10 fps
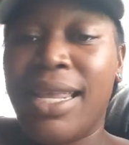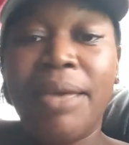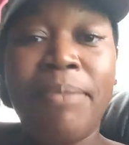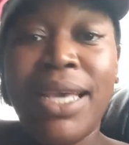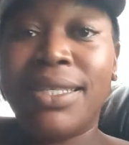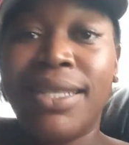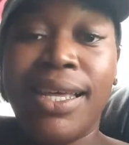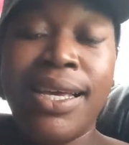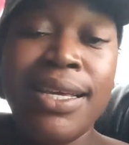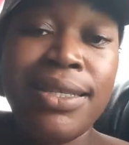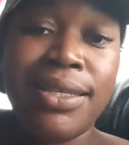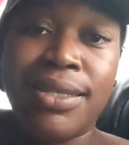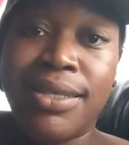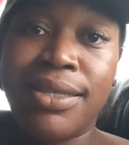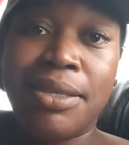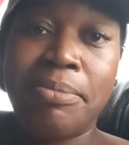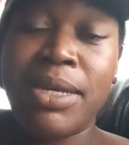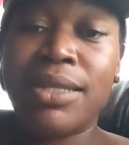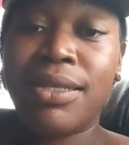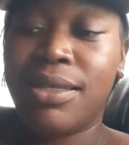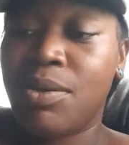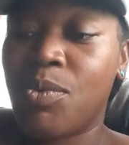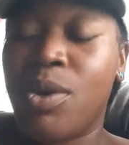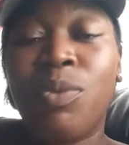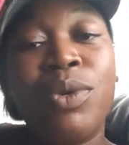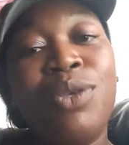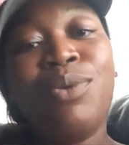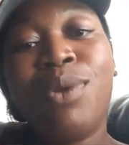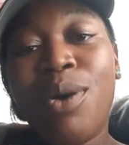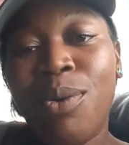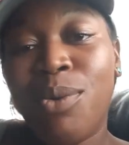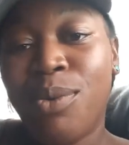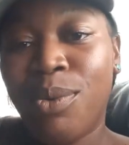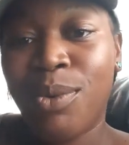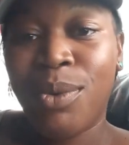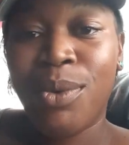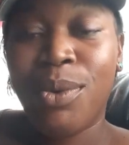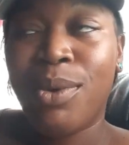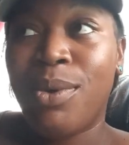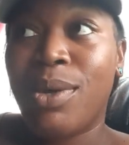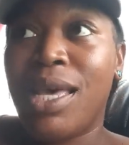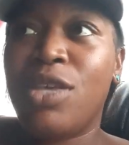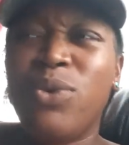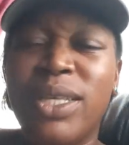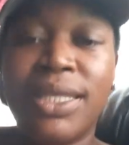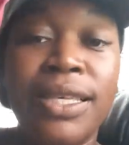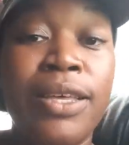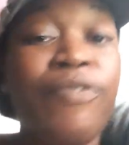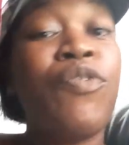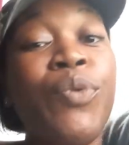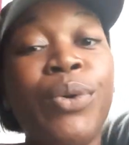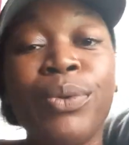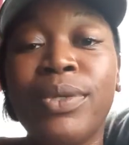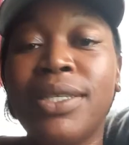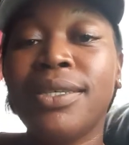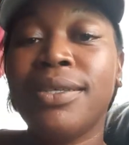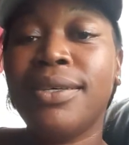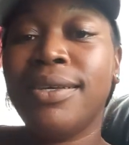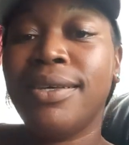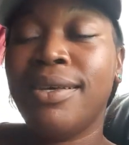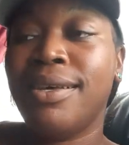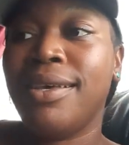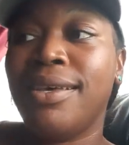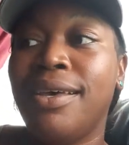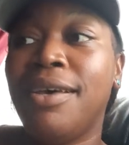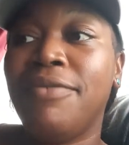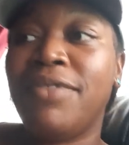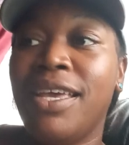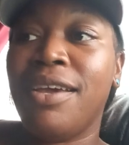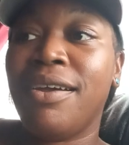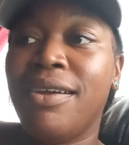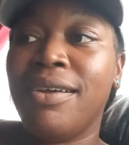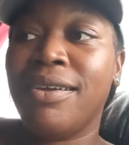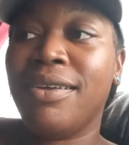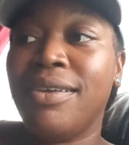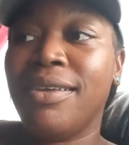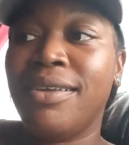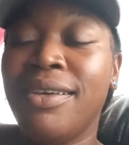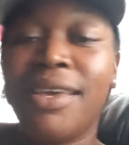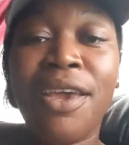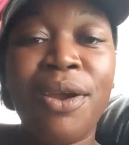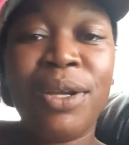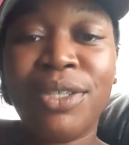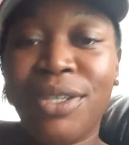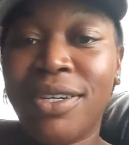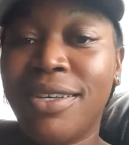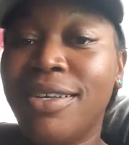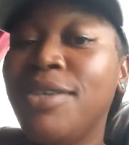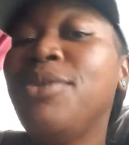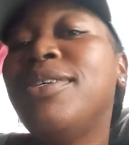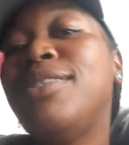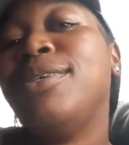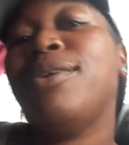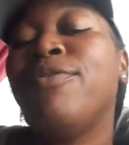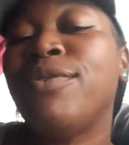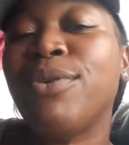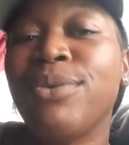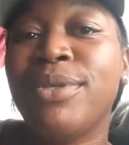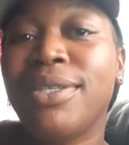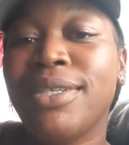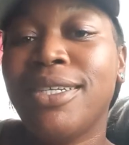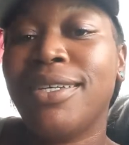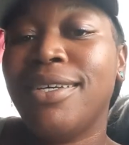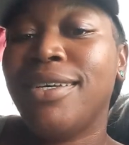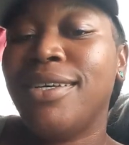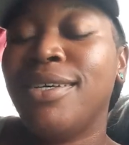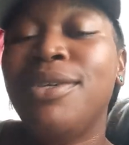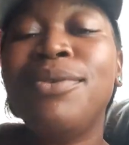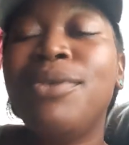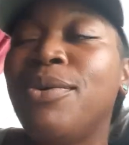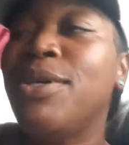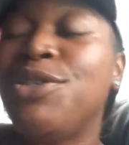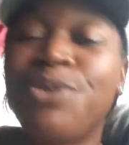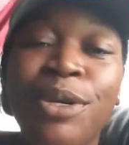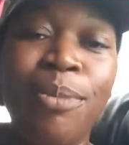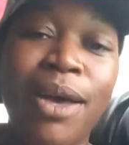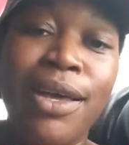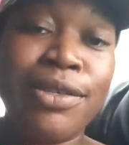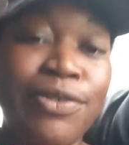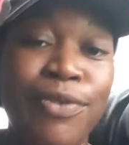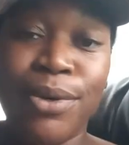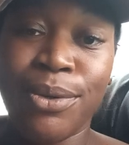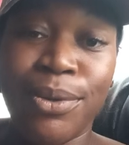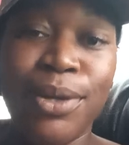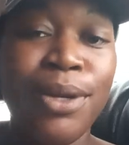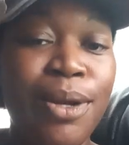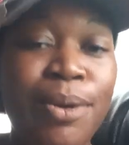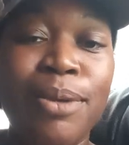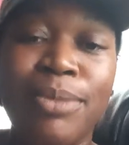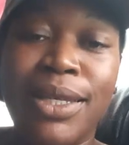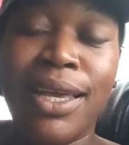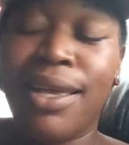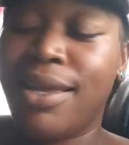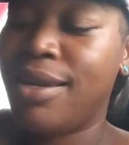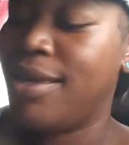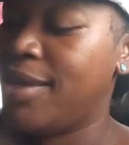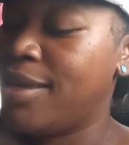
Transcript: It makes it easy to submit to someone when you know and you can see the fruit of their character. You can see their fruits. You know a tree by its fruit. You know what I'm saying?